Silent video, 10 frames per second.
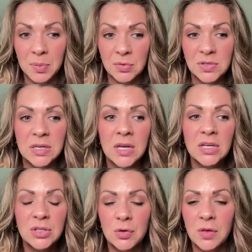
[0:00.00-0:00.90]
boost
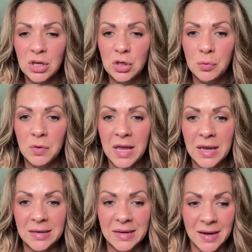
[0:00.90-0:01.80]
so that you
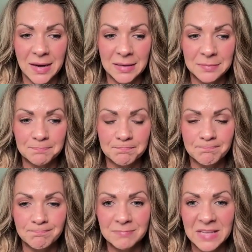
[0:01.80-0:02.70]
can
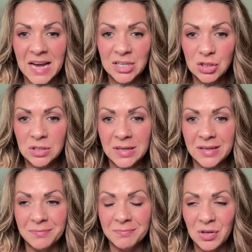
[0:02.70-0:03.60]

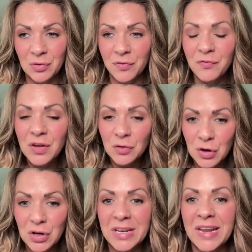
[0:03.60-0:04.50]
actually, feel
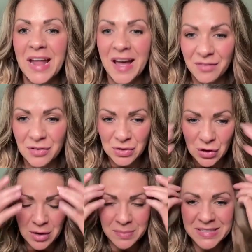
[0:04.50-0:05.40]
good and have those
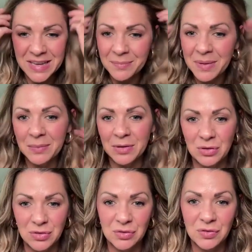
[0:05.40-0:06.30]
carbs and be able to
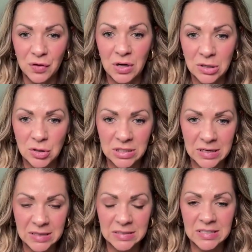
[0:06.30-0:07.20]
use those for energy
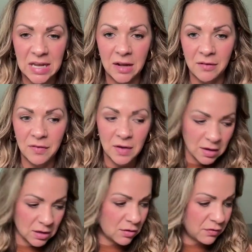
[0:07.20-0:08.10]
instead of,
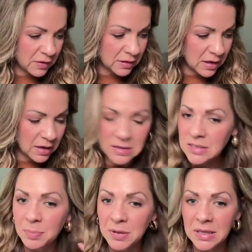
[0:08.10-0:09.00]
feeling kind of
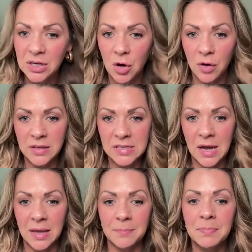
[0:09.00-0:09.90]
depleted all the
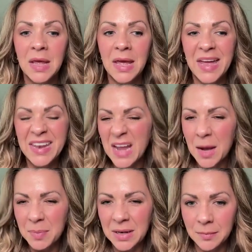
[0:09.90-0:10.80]
time and
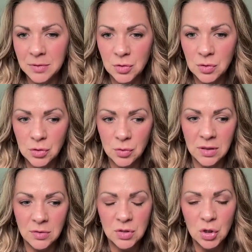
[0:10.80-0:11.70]
not being able to enjoy
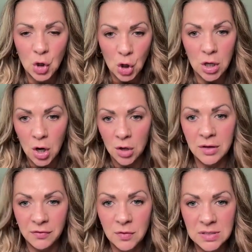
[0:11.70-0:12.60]
those good hearty
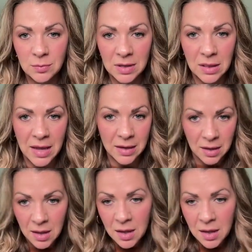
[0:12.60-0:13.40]
foods that we like,